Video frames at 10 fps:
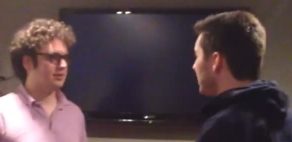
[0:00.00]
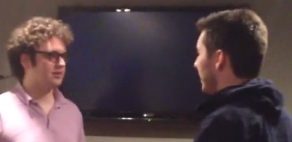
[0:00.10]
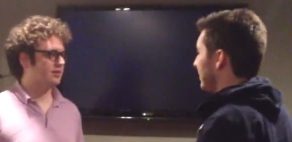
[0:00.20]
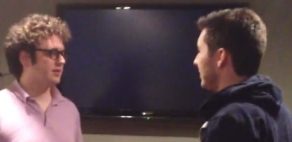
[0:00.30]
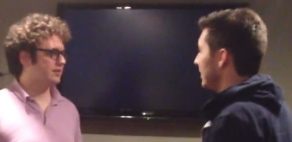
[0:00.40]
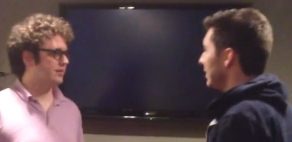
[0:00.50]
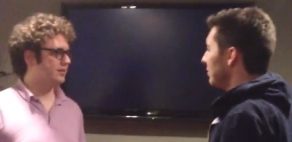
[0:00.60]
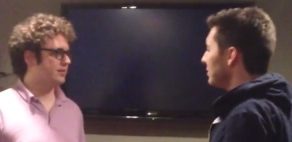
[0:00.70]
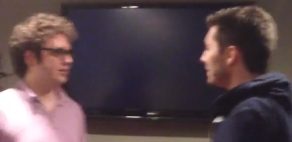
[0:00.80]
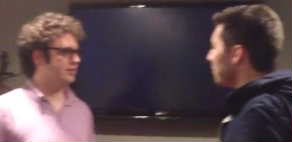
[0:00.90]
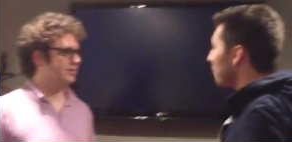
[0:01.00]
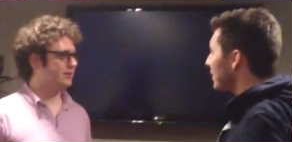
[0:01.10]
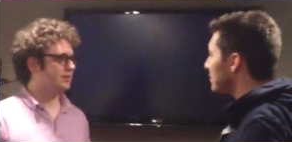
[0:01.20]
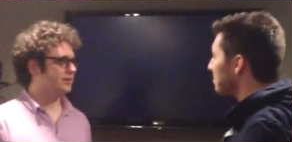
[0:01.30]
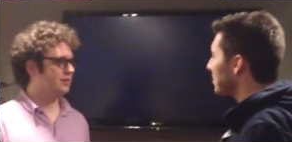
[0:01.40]
Speaker 1: it. What the
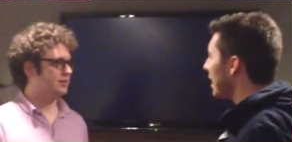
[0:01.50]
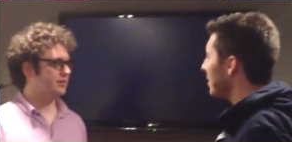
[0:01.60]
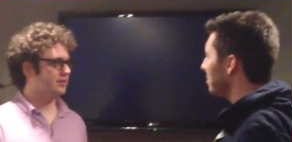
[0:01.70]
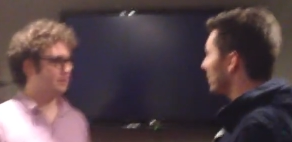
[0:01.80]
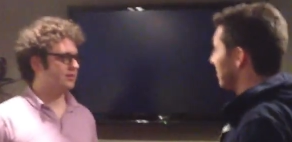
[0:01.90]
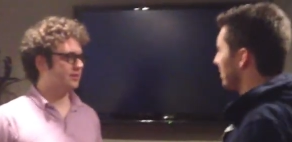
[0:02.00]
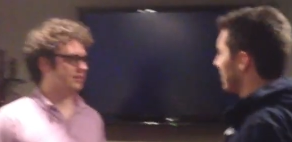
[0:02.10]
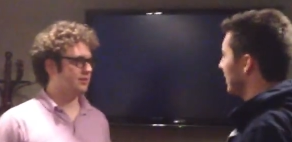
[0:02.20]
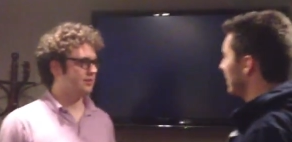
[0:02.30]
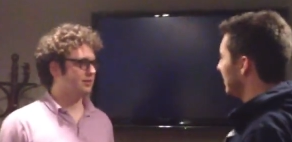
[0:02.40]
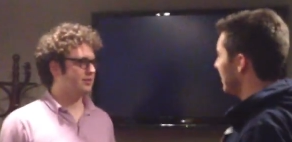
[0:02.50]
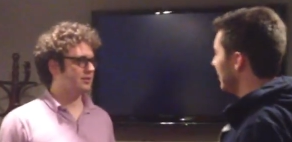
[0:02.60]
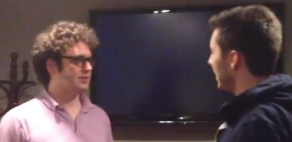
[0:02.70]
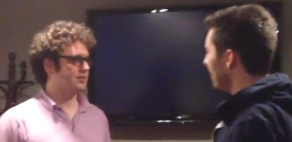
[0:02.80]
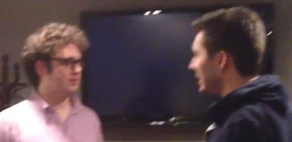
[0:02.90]
fuck's your problem?
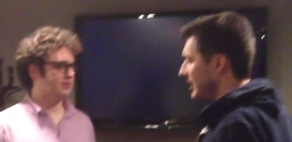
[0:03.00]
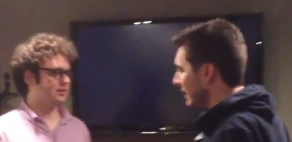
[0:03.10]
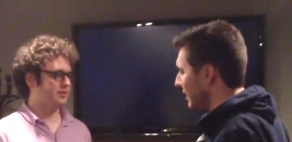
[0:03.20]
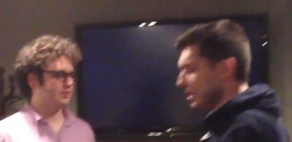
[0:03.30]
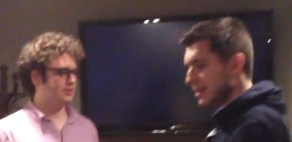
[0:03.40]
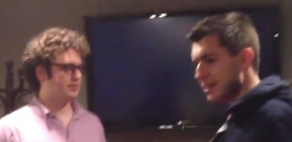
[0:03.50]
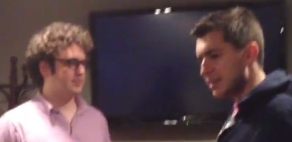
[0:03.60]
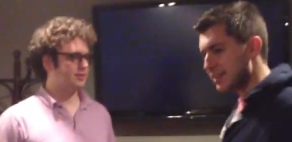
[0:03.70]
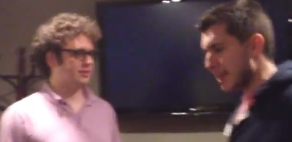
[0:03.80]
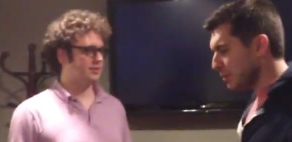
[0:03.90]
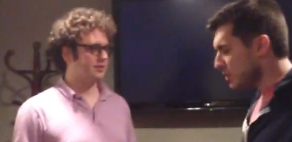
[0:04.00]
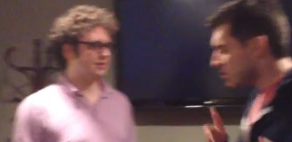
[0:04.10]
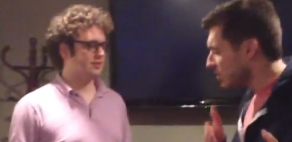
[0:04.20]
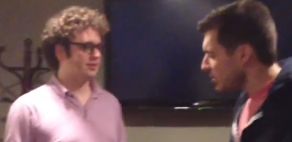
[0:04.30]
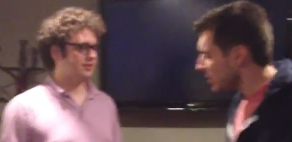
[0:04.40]
I mean, that was
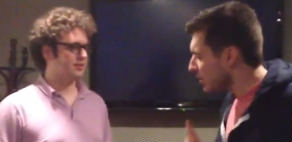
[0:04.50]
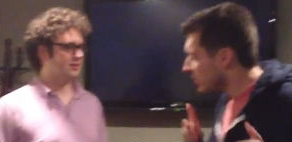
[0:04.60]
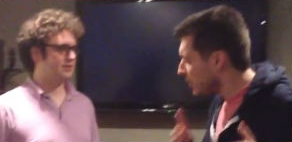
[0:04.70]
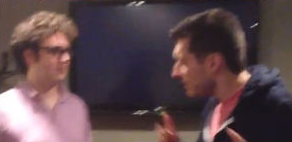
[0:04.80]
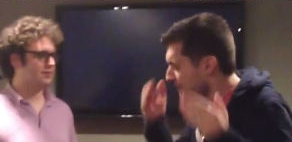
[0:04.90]
such a good